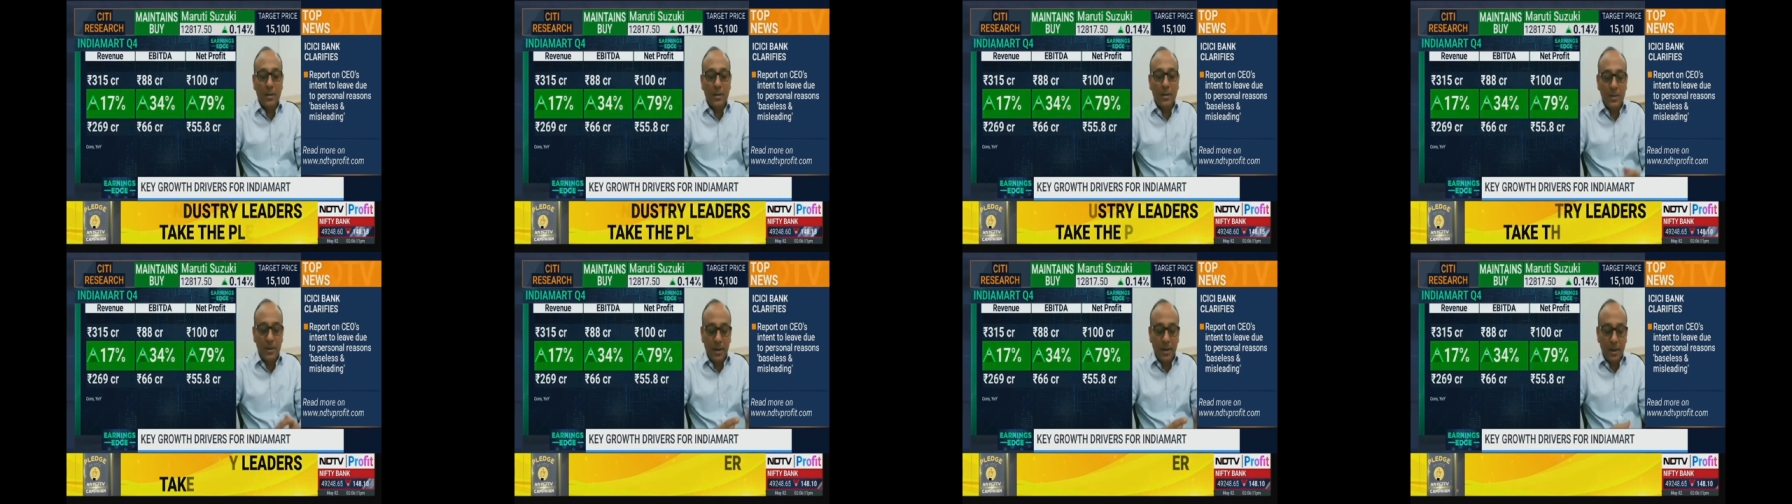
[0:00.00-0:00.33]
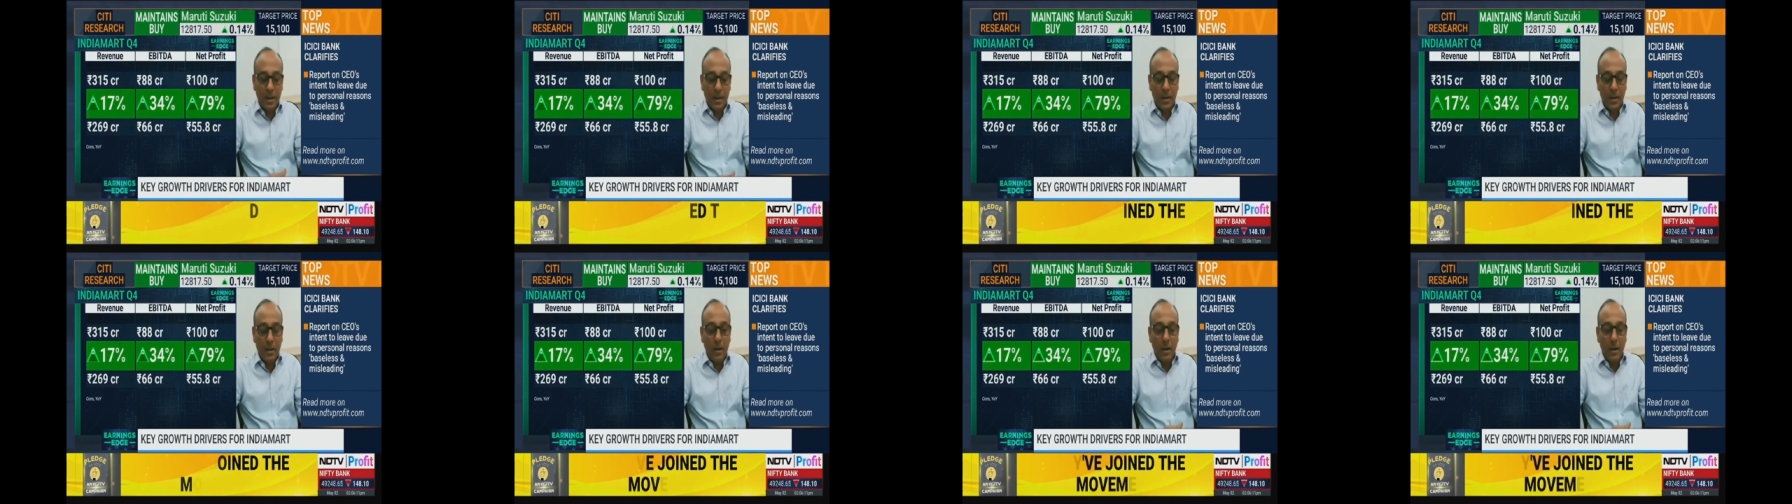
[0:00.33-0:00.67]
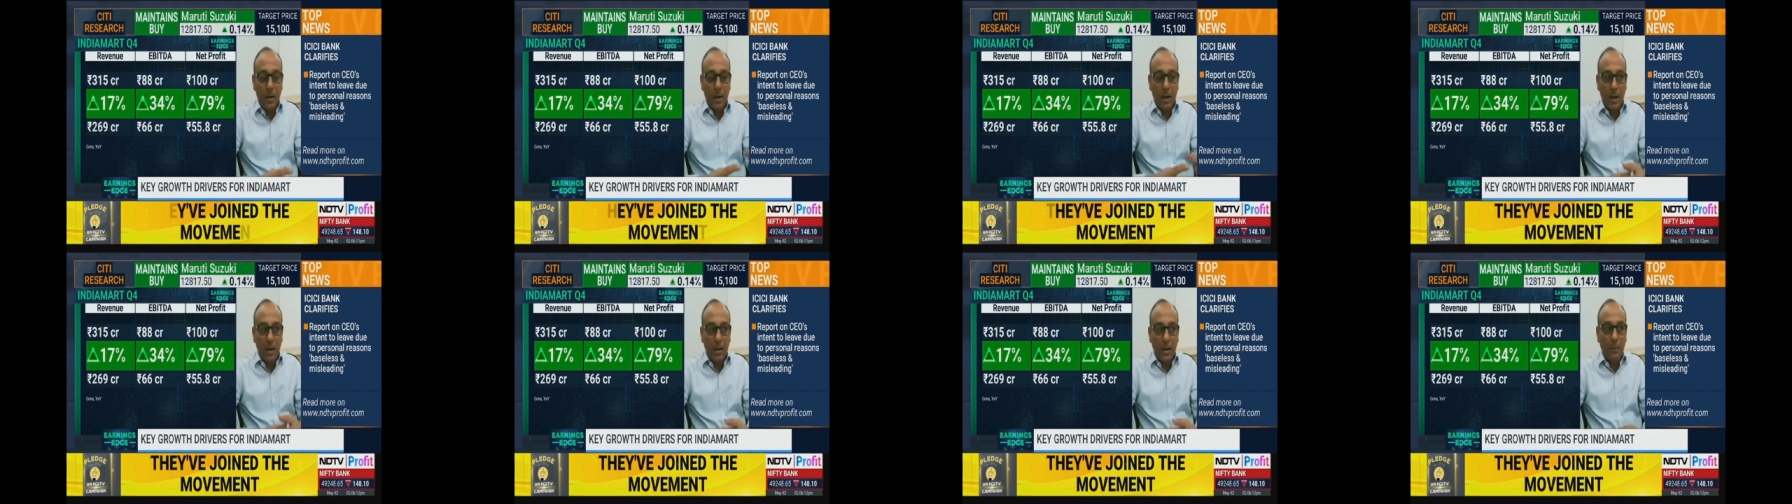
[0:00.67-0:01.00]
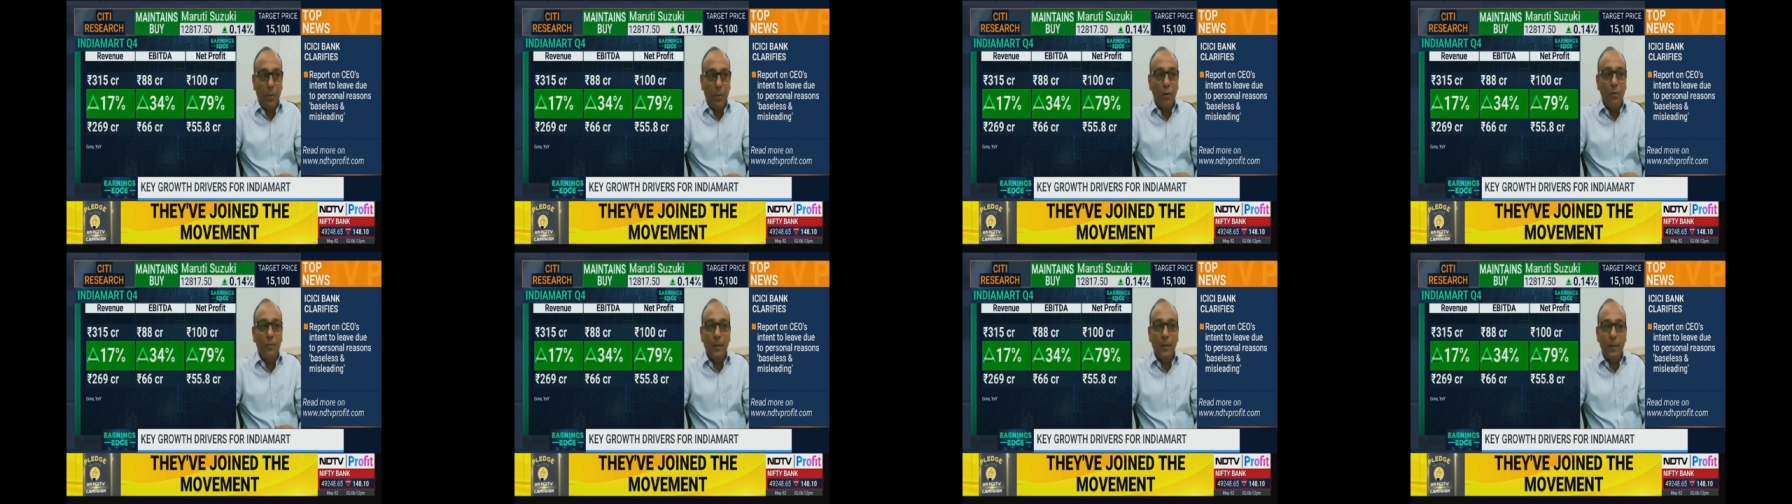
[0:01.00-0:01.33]
last year
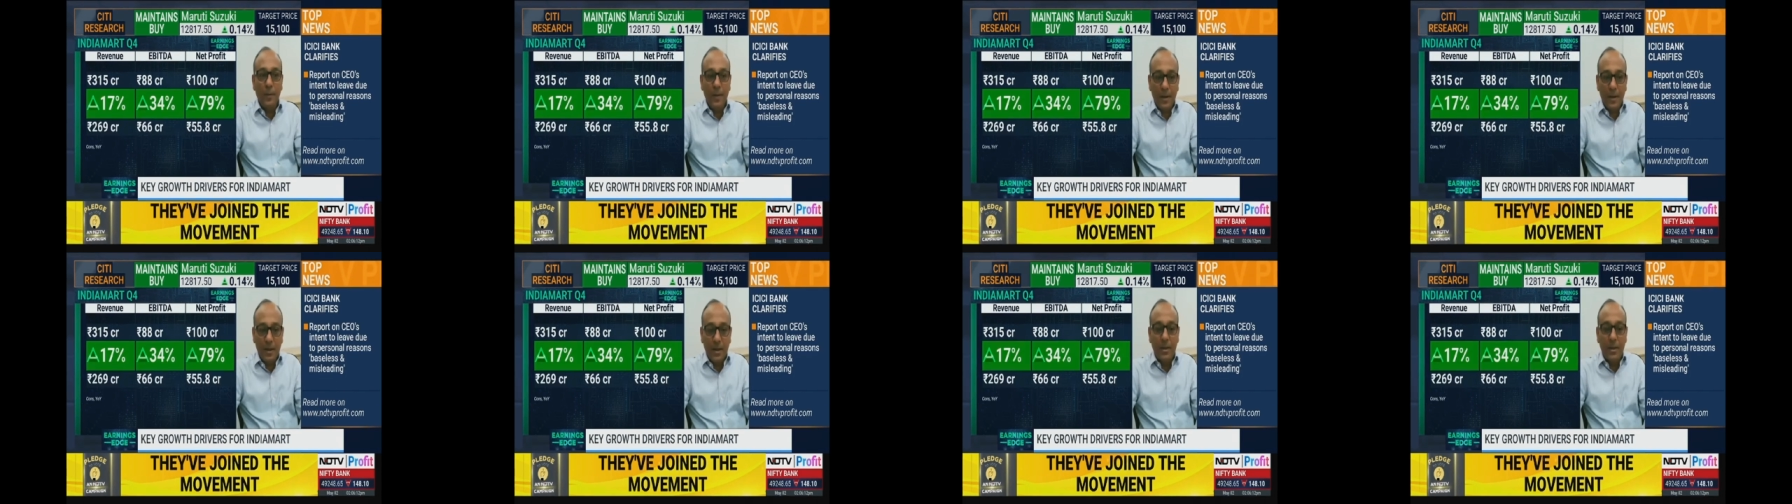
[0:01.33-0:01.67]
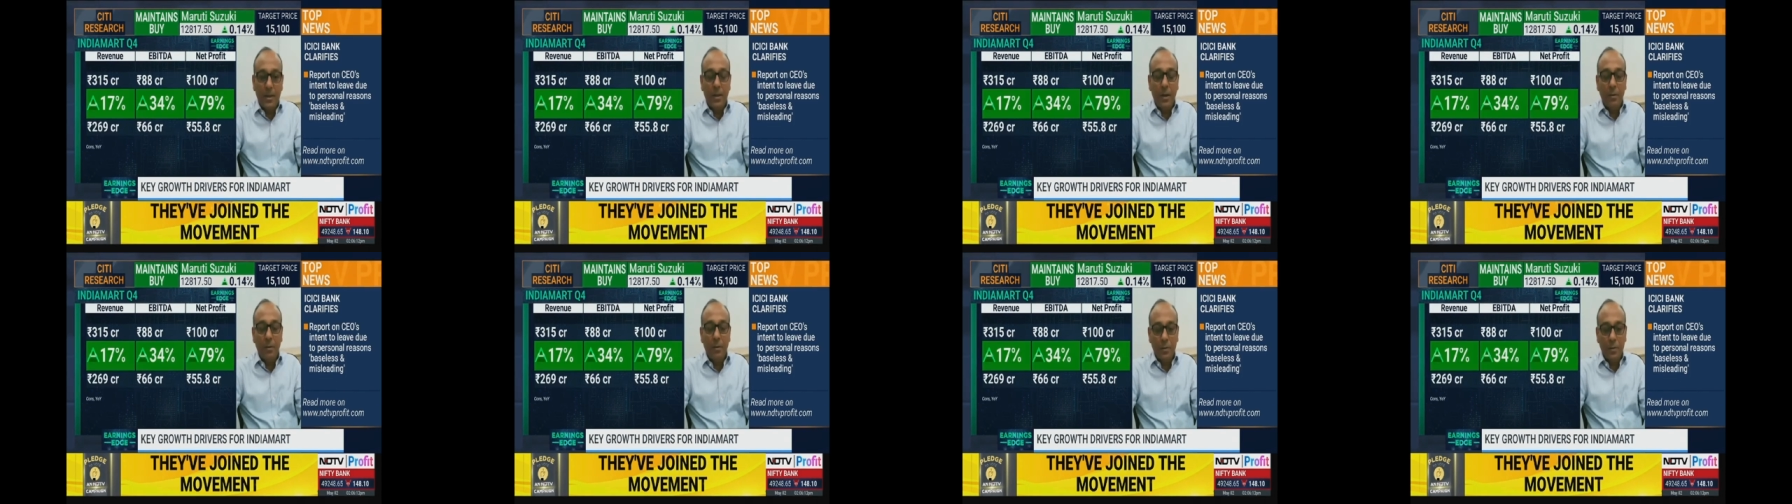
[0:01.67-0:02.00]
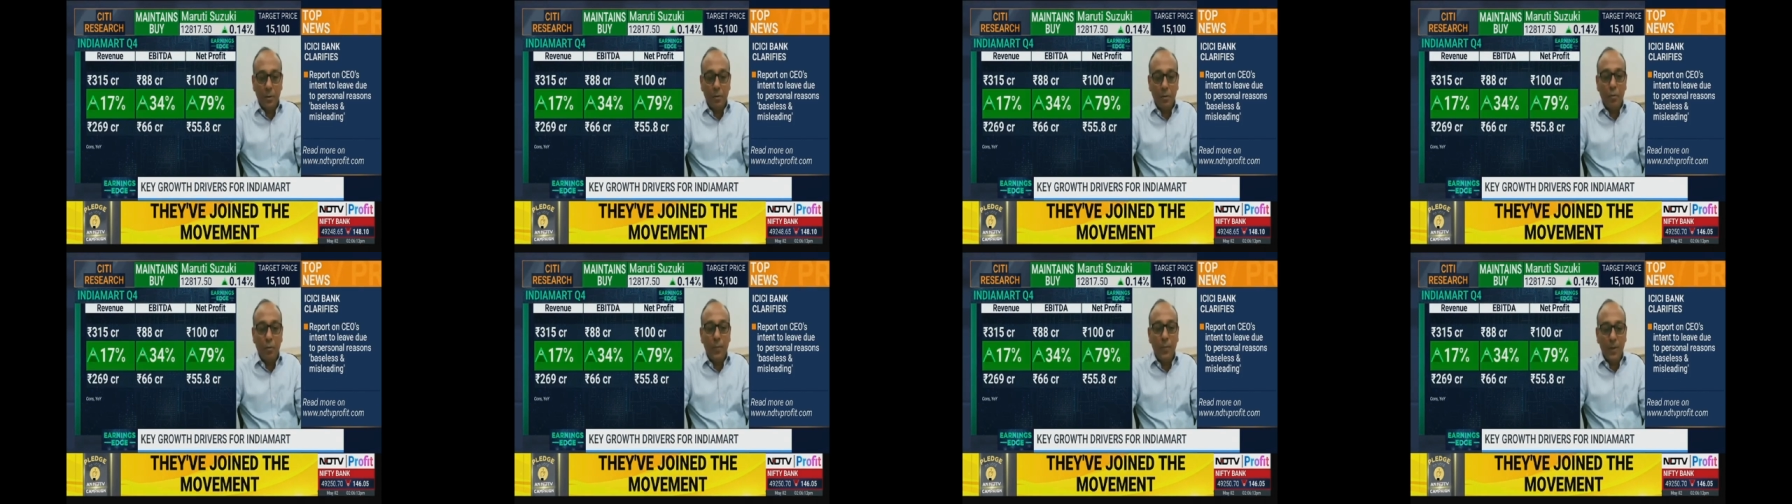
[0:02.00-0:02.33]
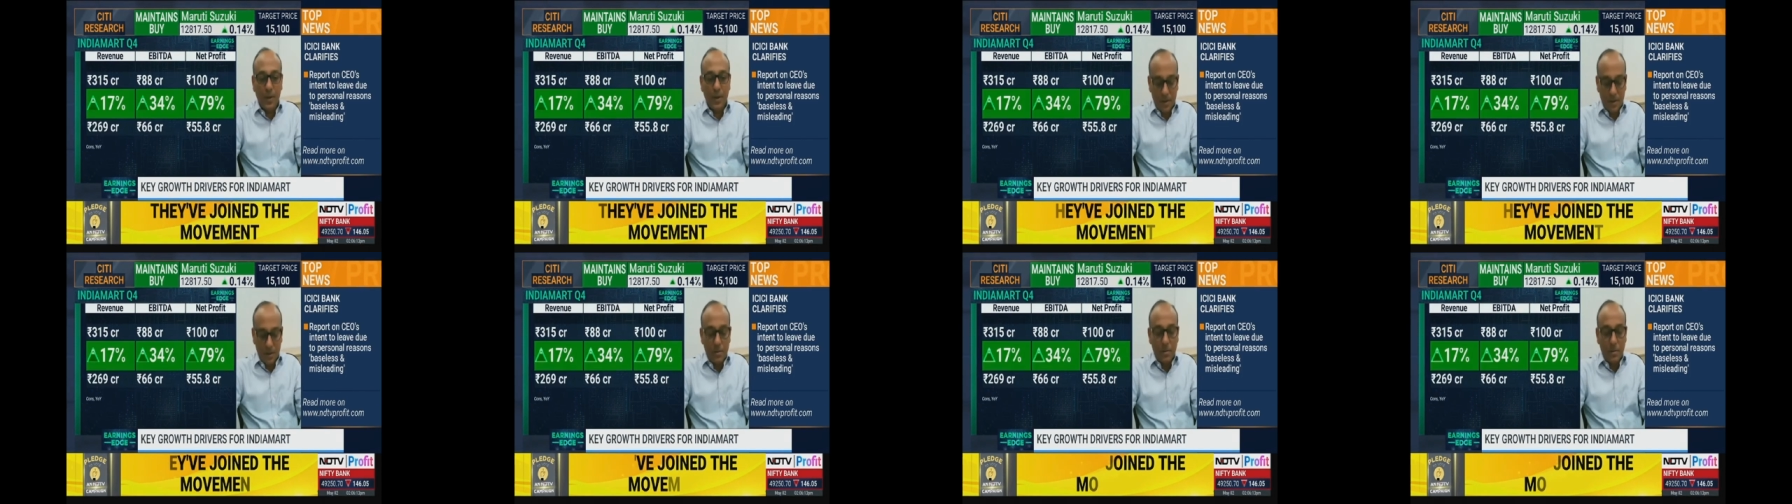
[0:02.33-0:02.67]
at about 53,000
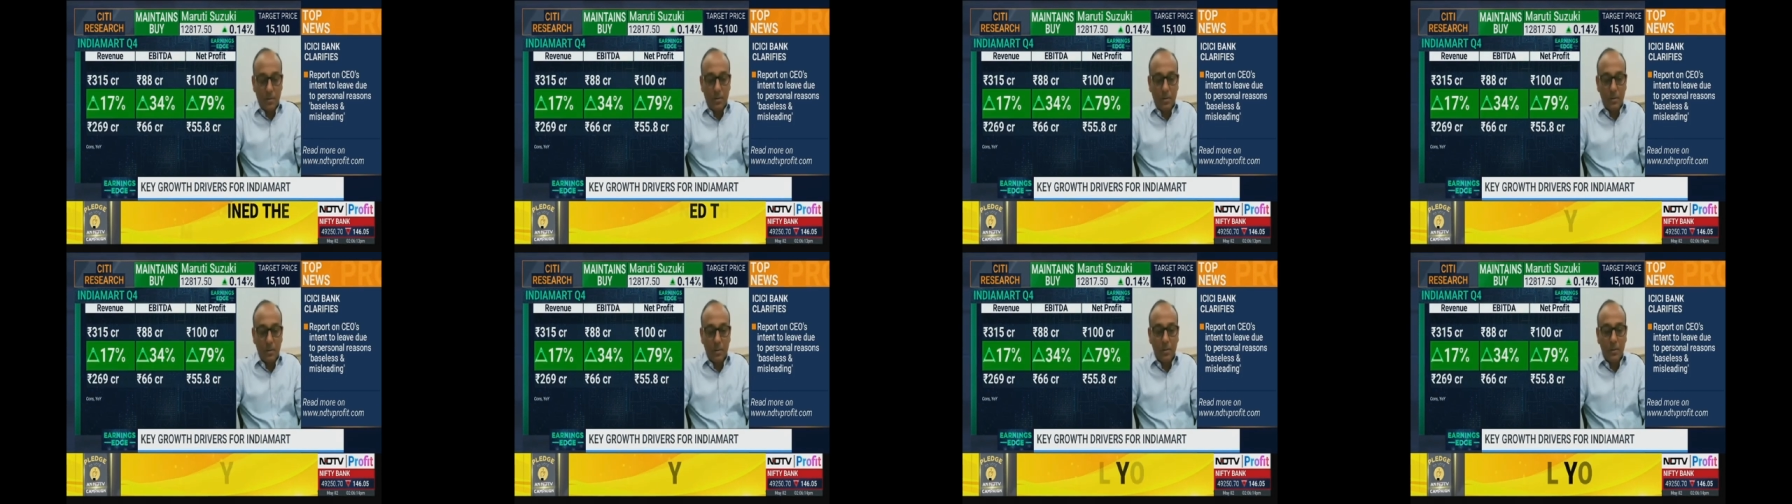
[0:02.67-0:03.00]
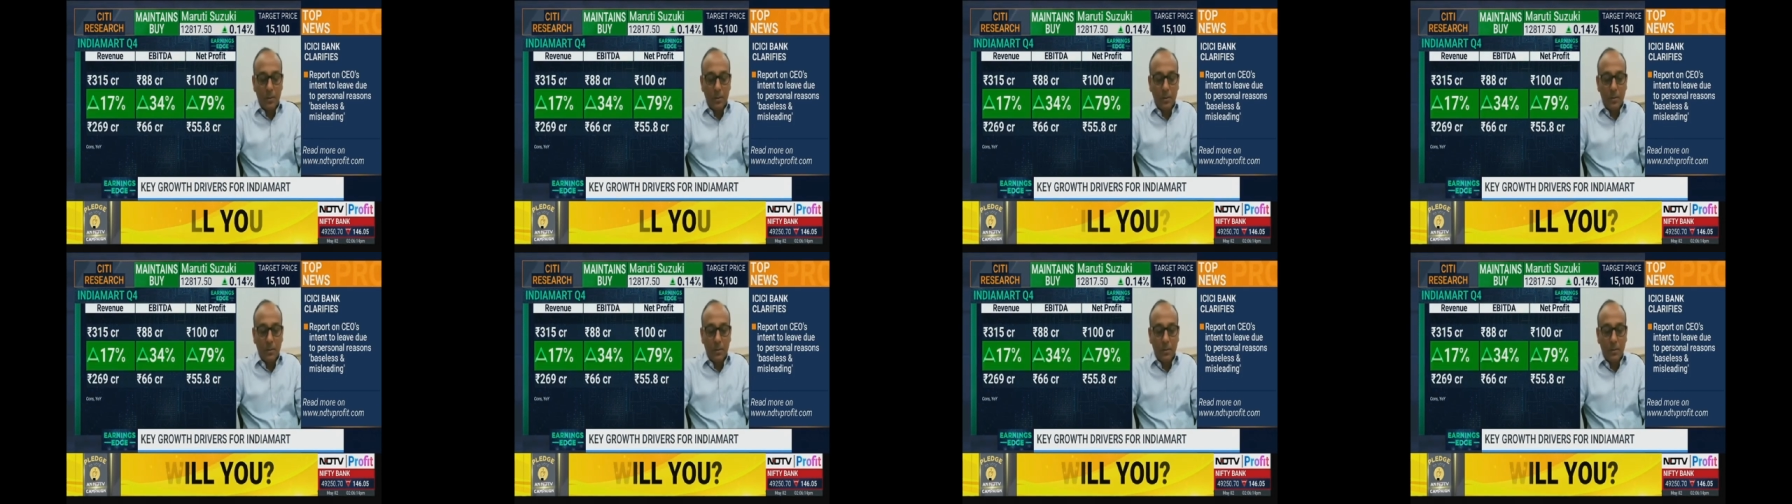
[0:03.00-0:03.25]
rupees.